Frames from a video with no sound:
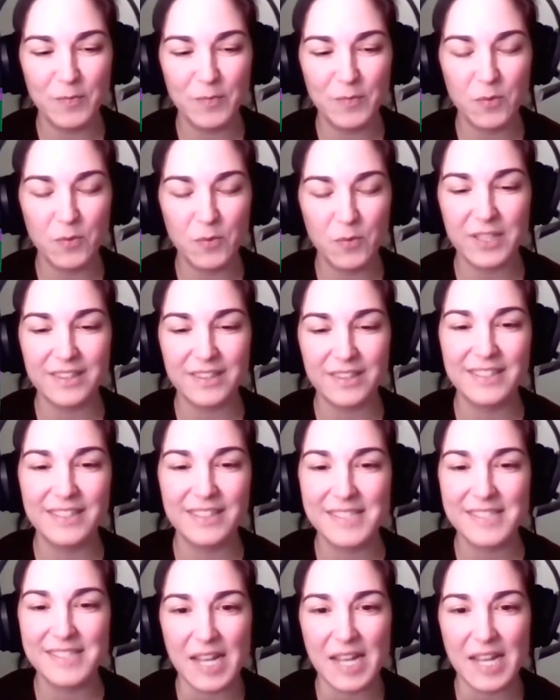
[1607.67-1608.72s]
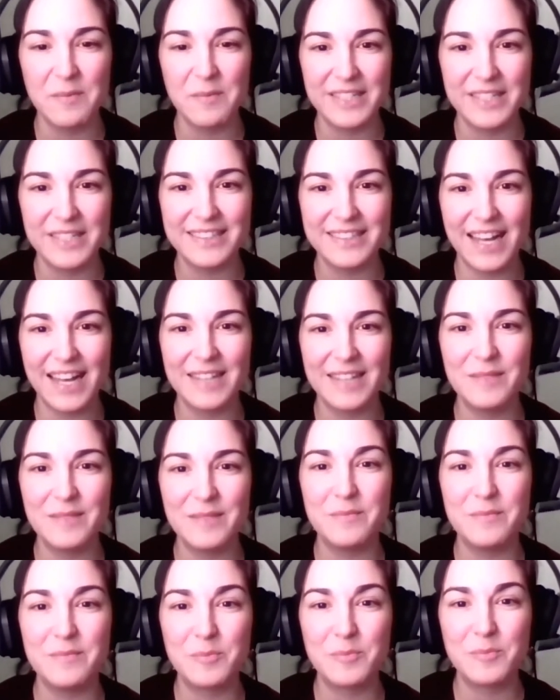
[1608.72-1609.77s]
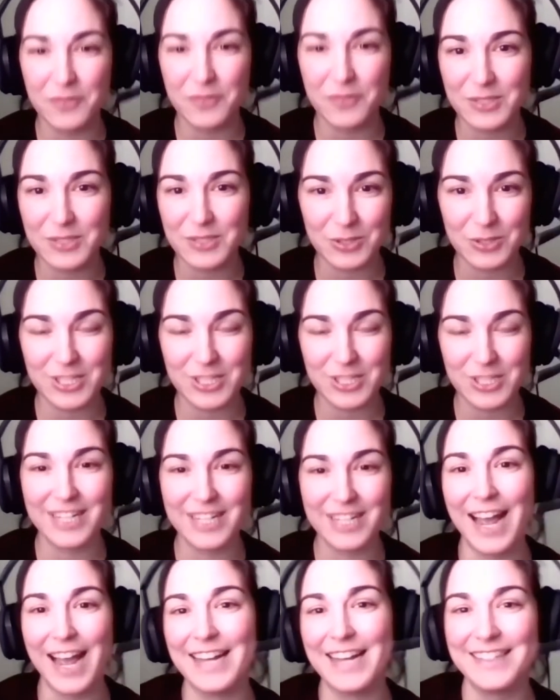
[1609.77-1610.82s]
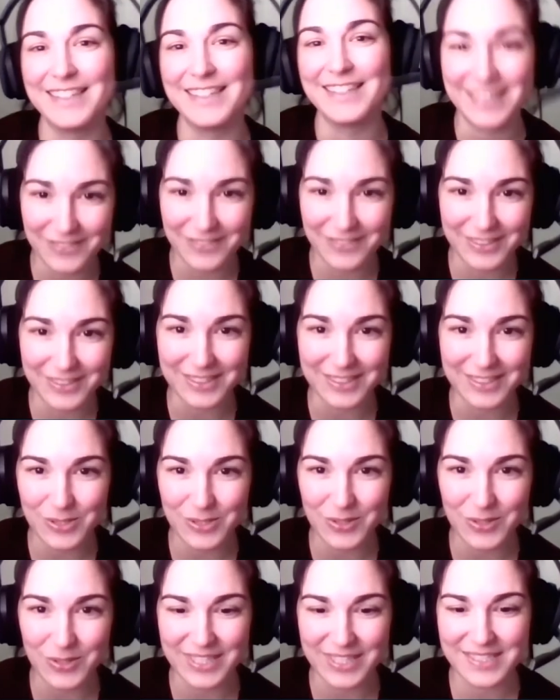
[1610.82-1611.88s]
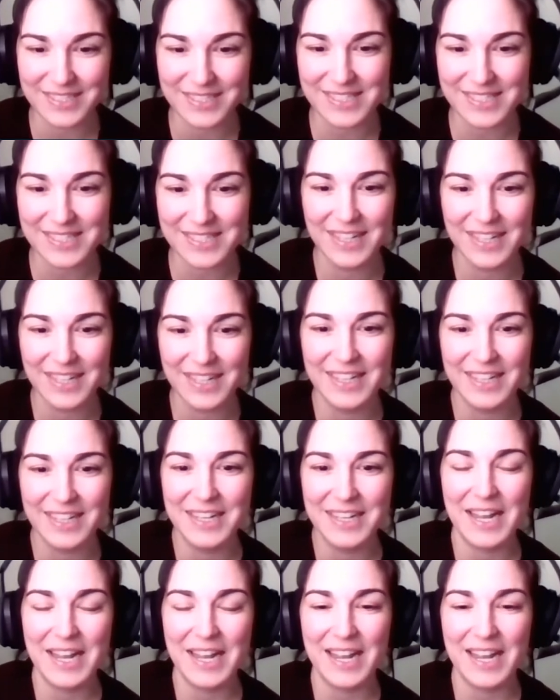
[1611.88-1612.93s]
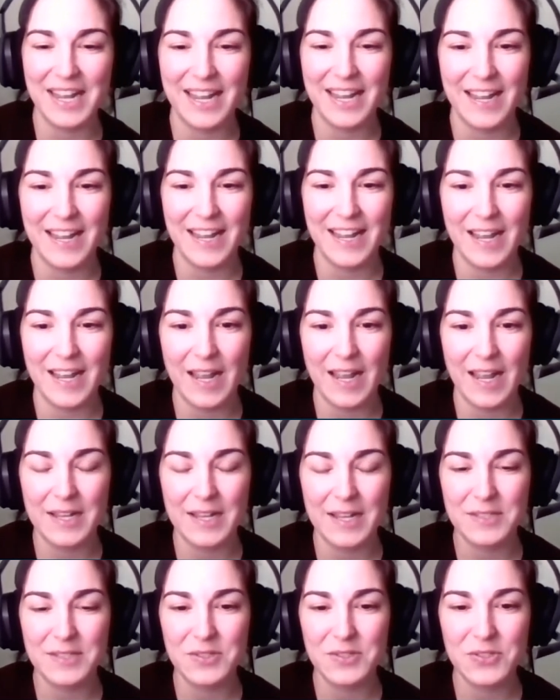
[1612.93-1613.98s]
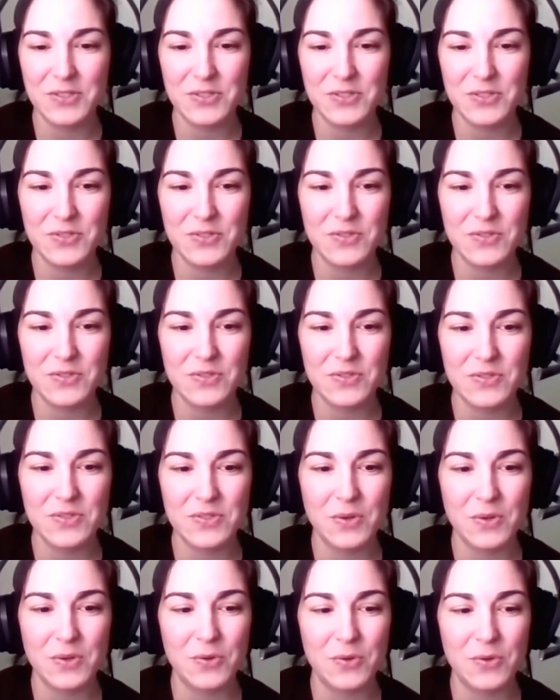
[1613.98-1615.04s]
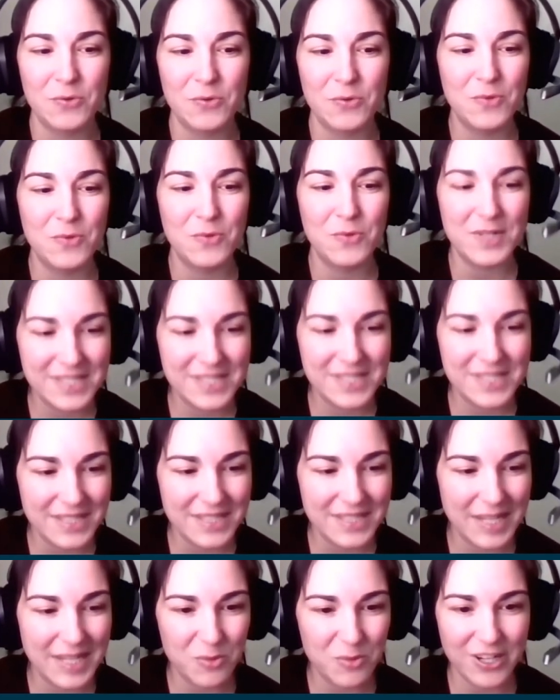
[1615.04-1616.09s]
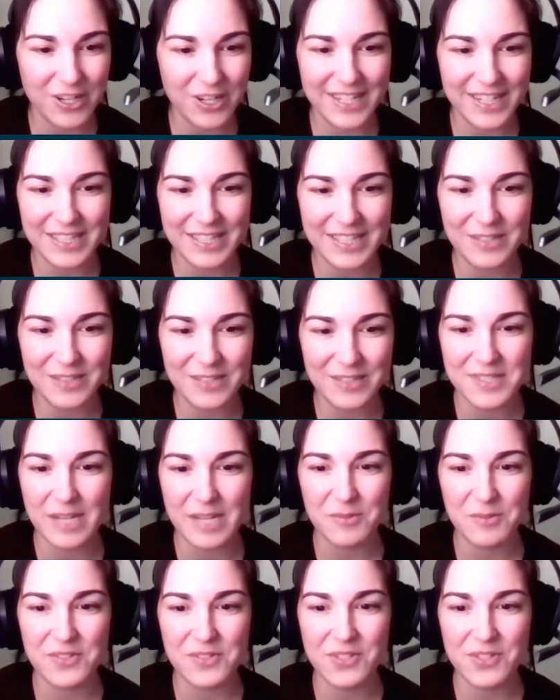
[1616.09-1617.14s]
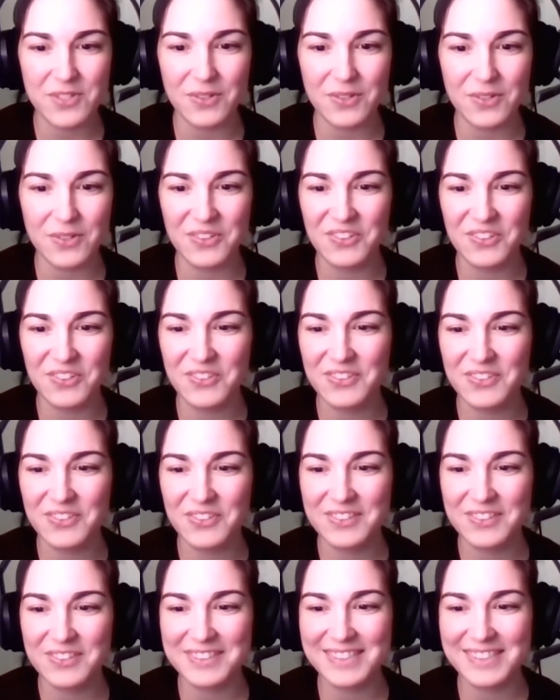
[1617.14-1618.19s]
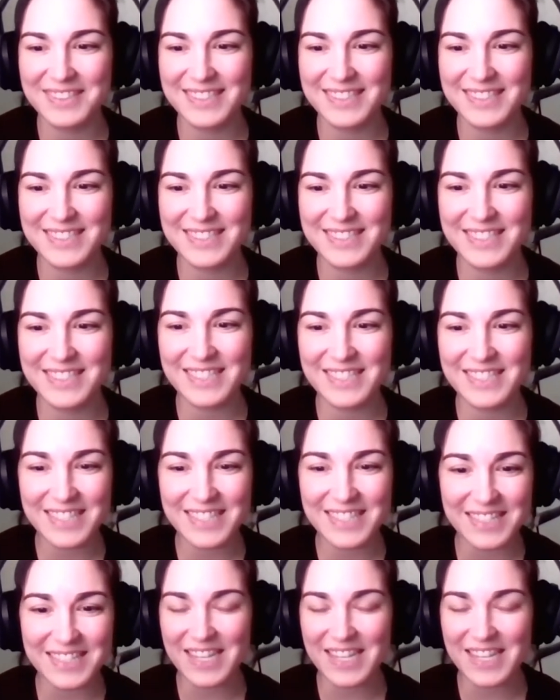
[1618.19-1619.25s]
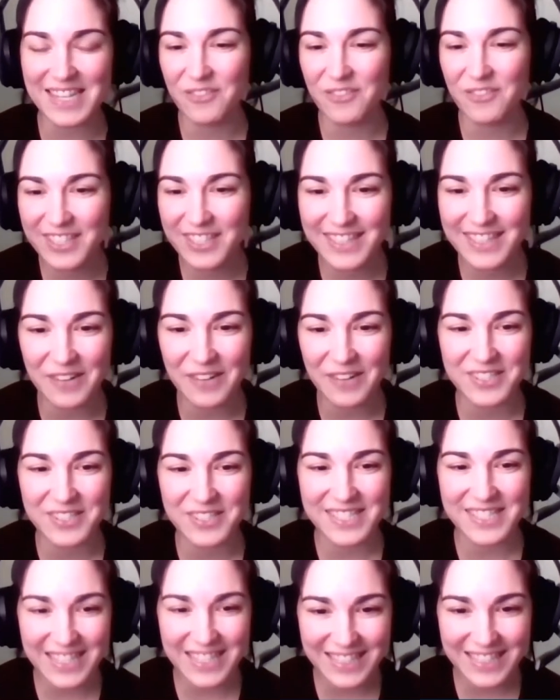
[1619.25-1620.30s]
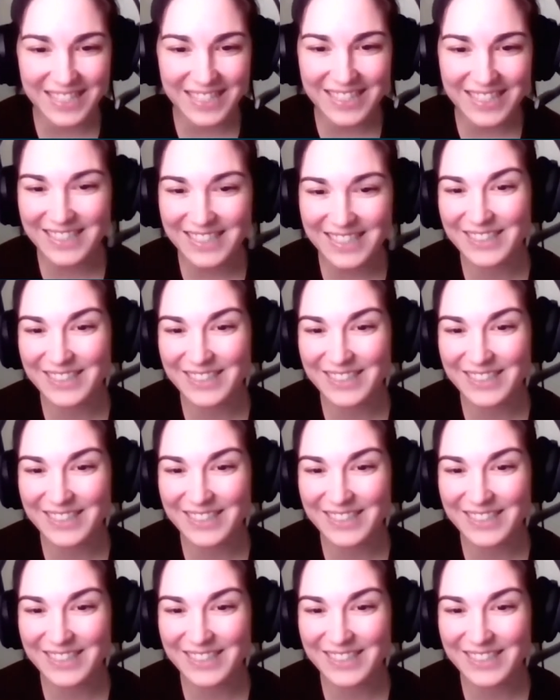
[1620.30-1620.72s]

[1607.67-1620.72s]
with the assignment that Professor G had given the students. And so once the librarian was able to discuss everything that was needed